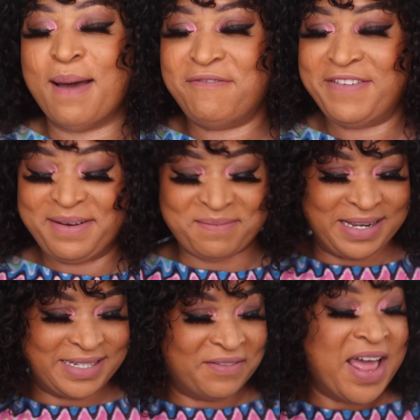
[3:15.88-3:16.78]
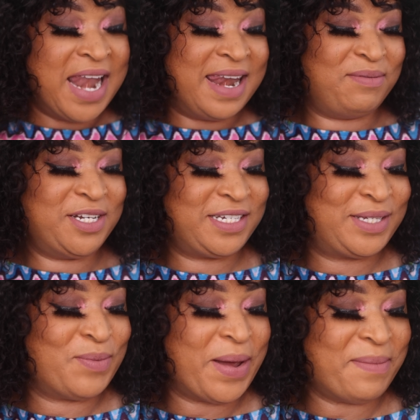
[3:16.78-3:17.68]
i'm feeling myself let me
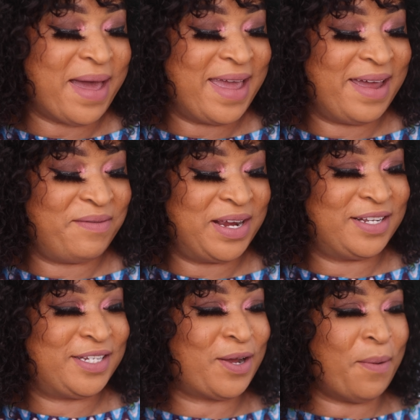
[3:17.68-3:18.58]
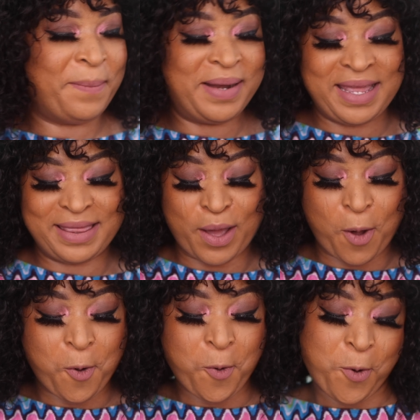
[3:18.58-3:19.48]
just wear my hairring to complete the
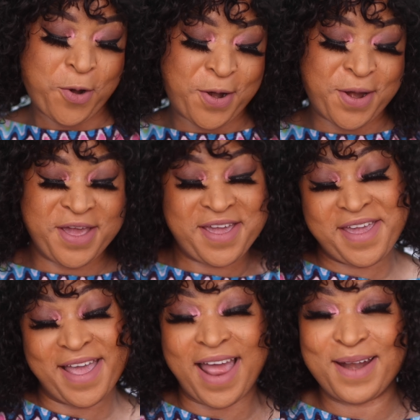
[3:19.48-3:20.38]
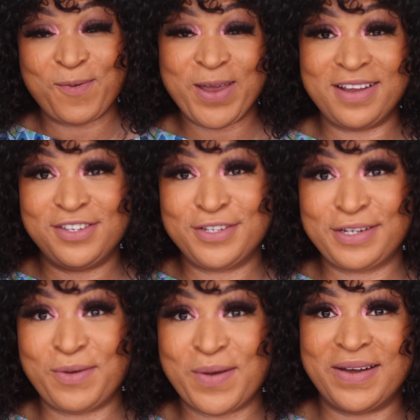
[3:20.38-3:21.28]
whole look and we can
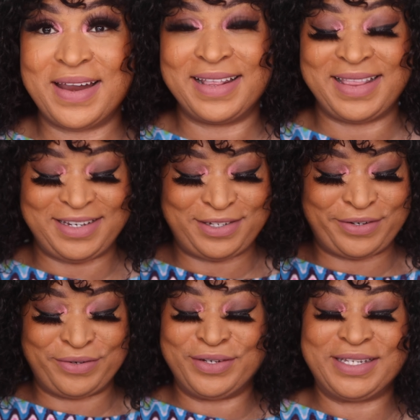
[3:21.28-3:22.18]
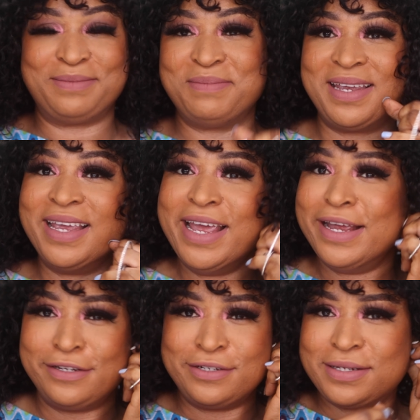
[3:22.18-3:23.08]
just go out like this trust me
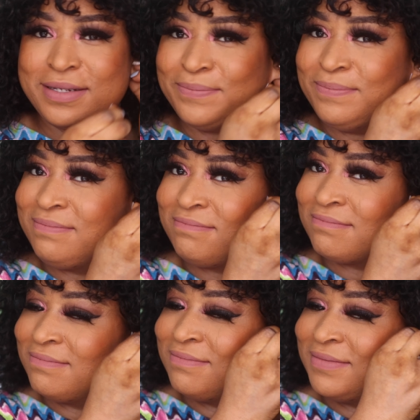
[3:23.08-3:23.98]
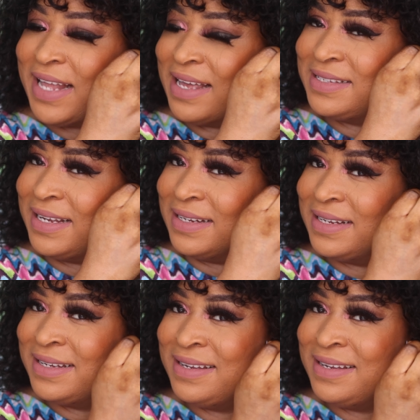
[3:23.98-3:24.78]
just that's it